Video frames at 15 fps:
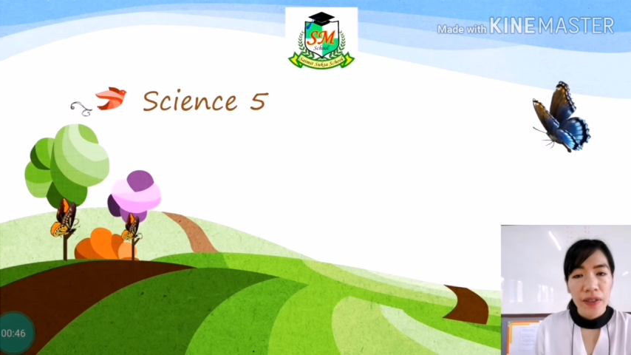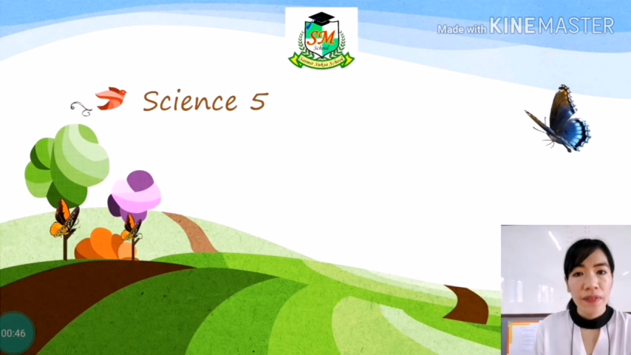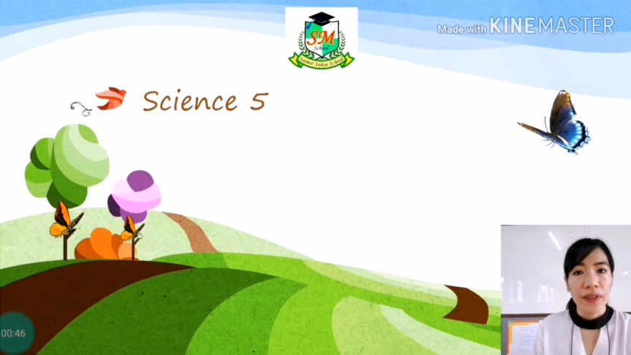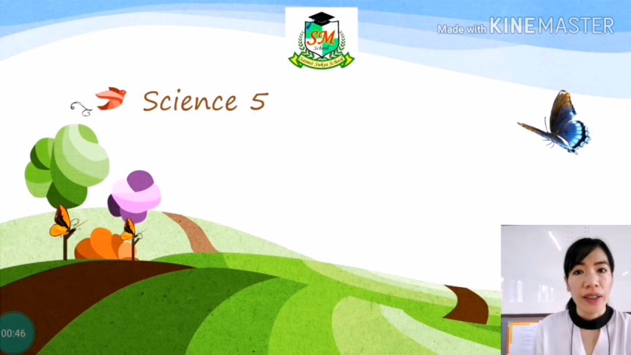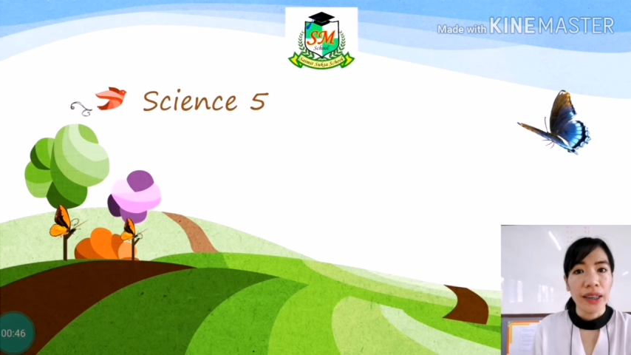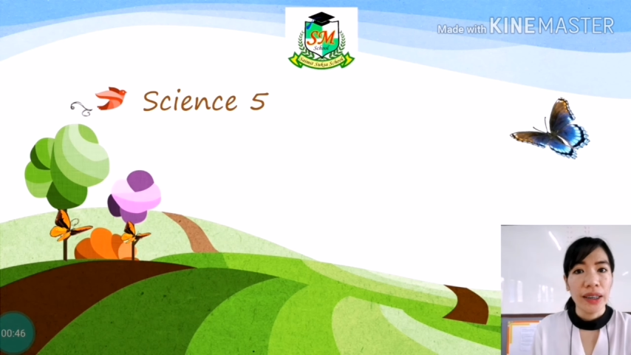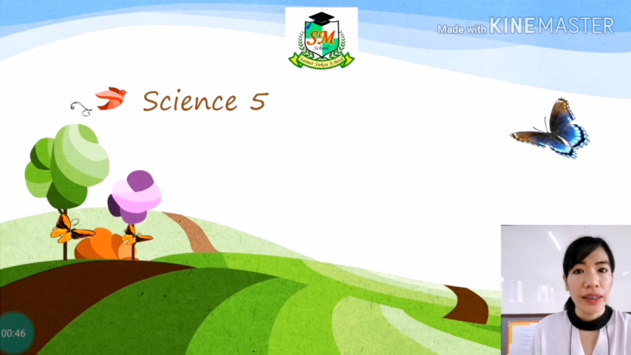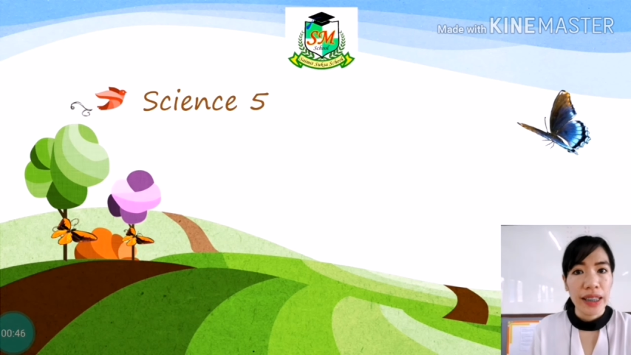
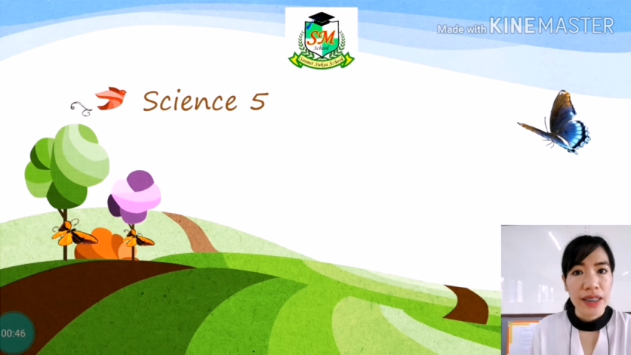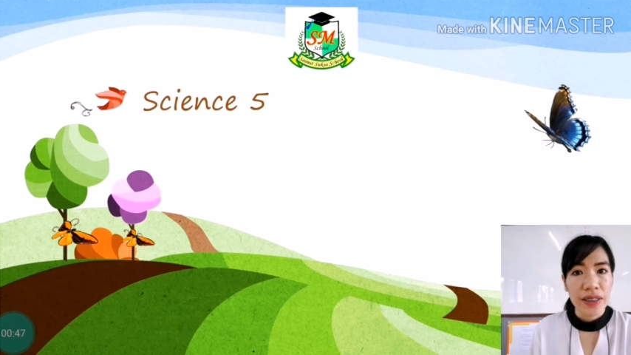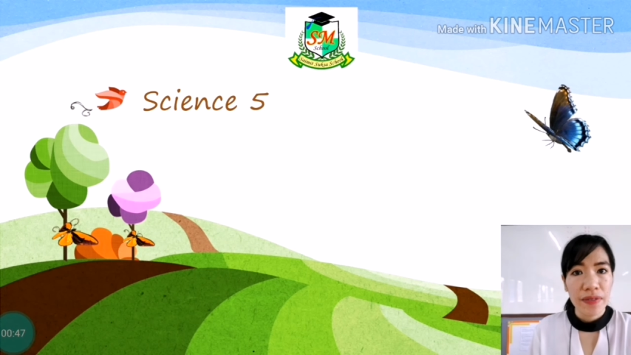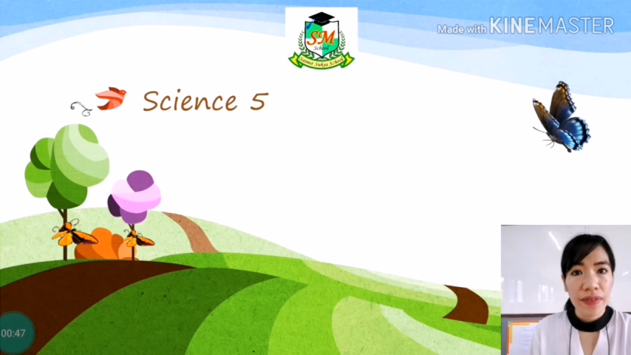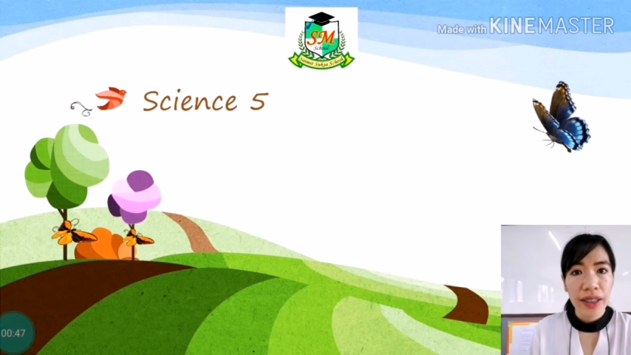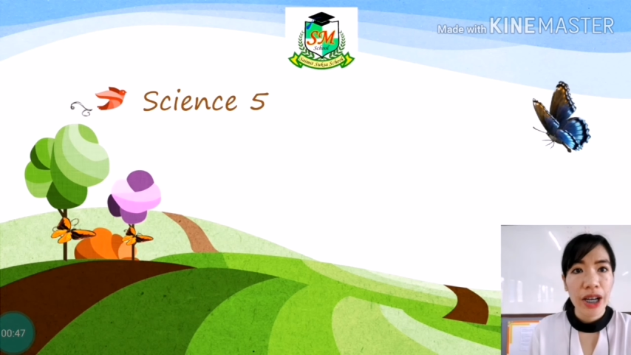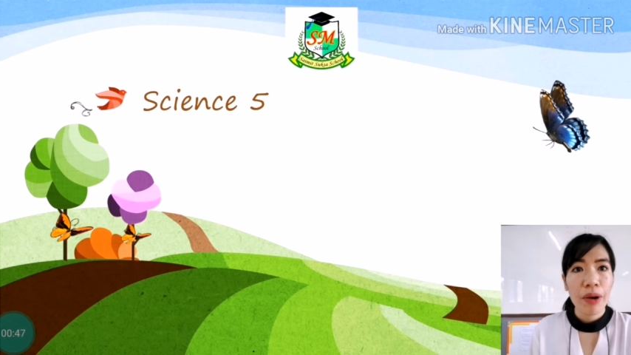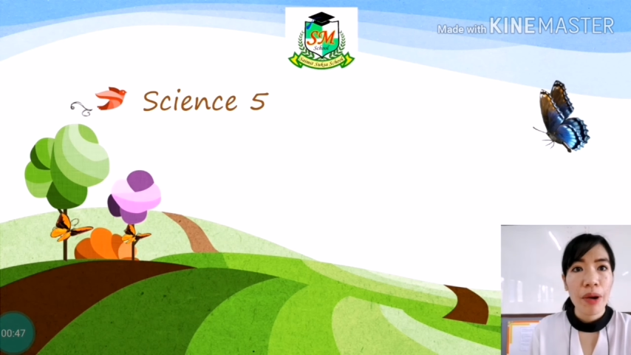For today's
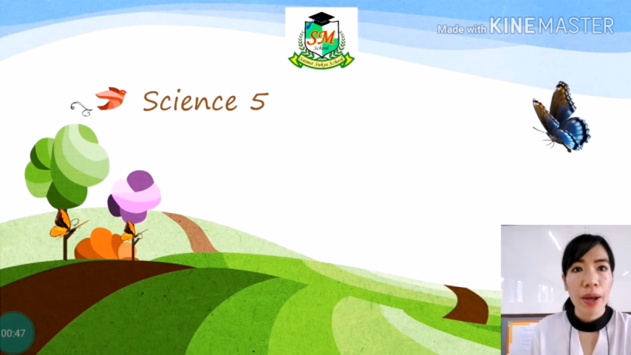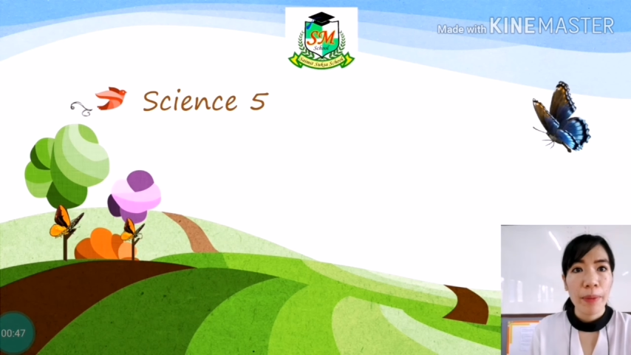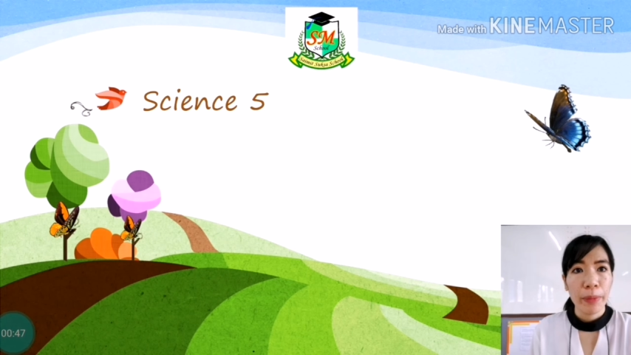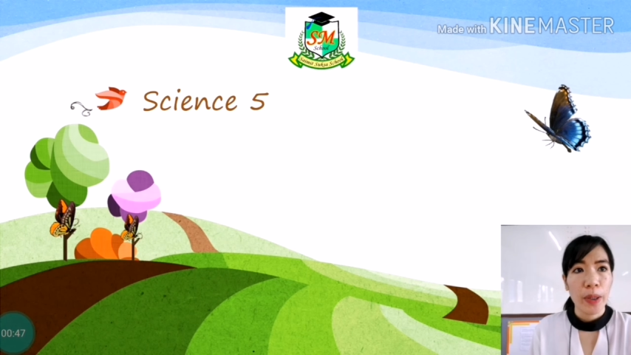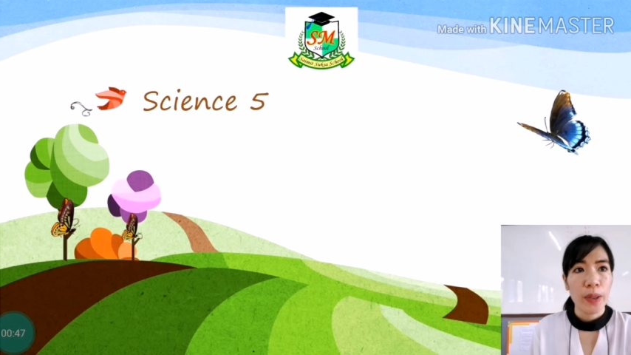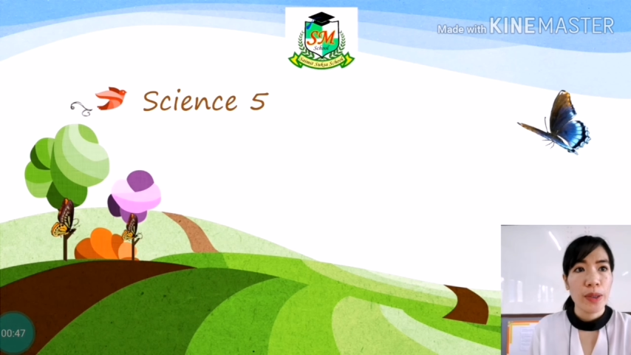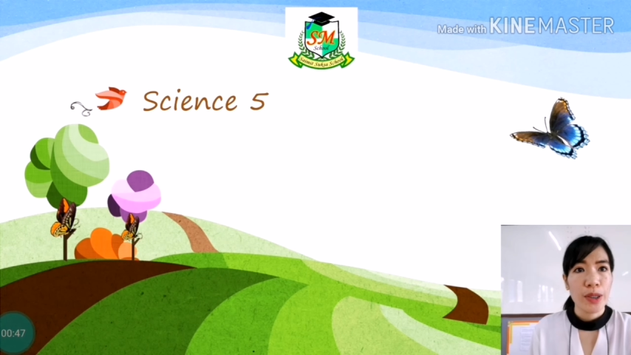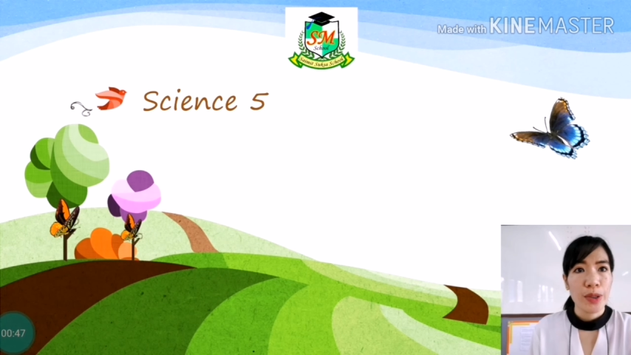video, I'm
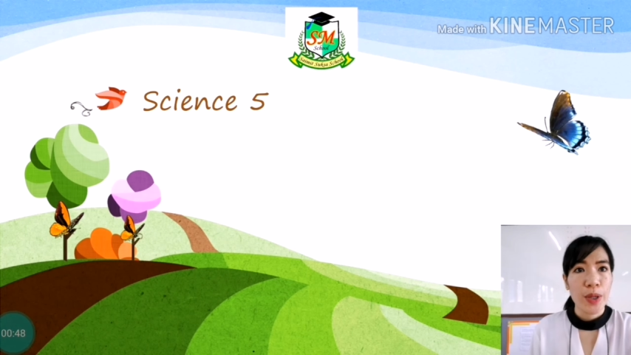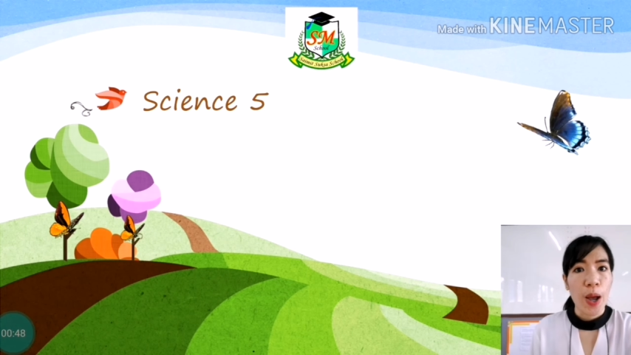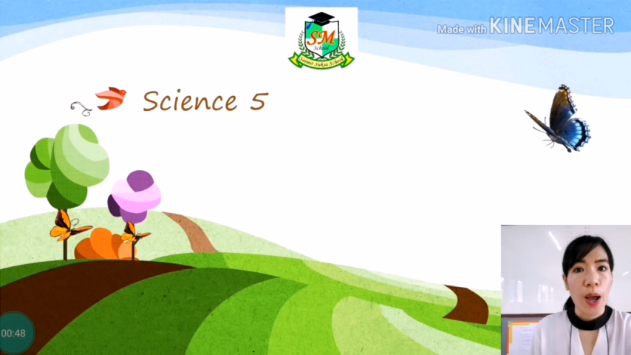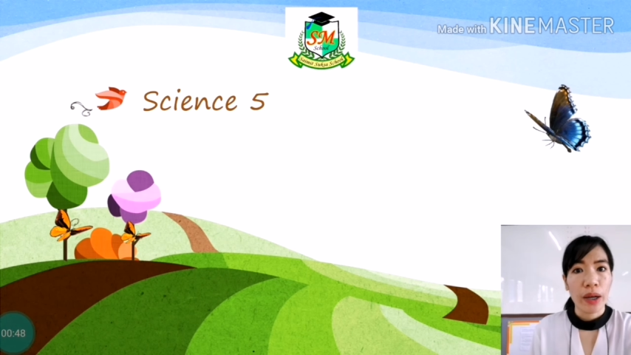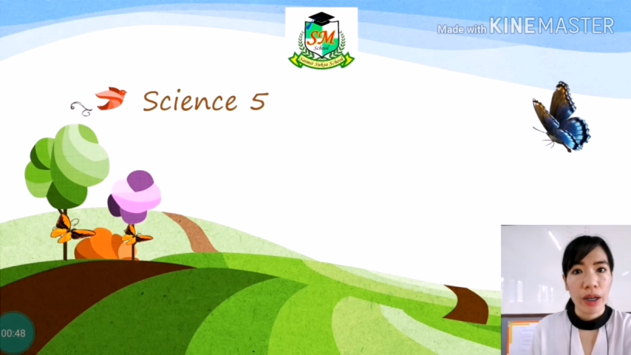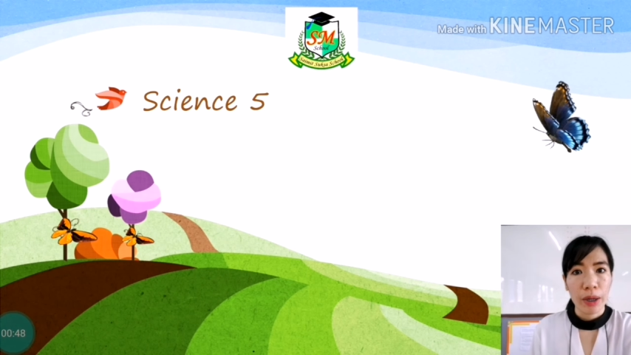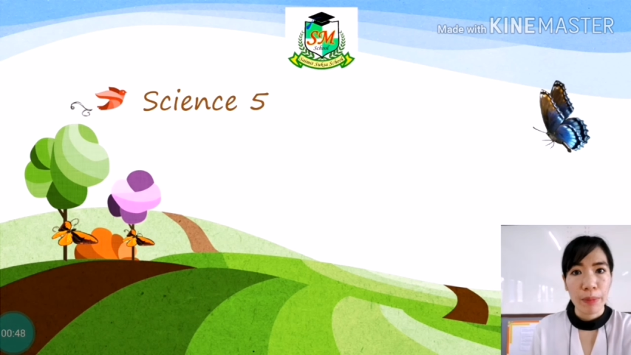going to talk